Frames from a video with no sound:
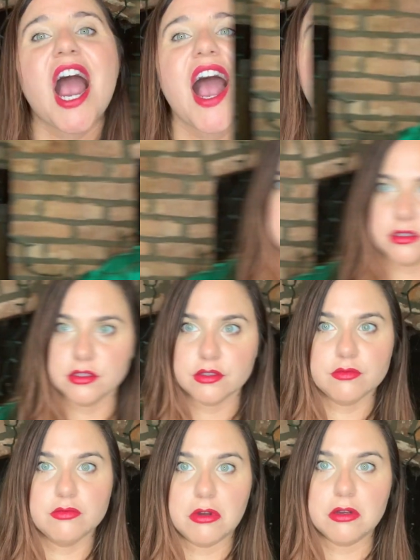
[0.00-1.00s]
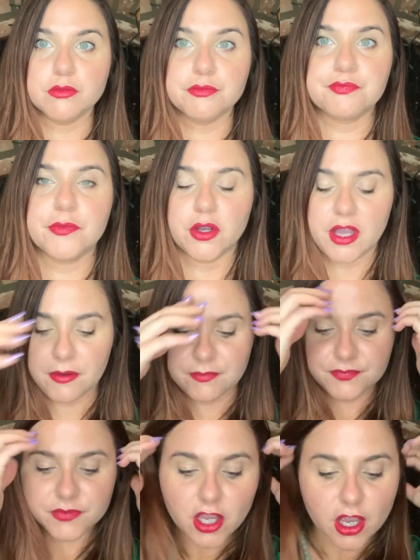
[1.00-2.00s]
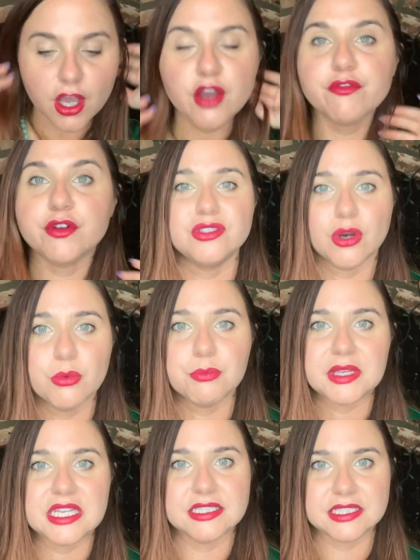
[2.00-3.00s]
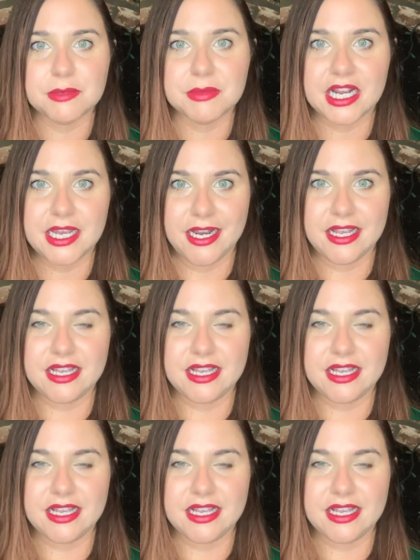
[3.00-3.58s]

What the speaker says: Centered? Well, okay. Don't be intimidated.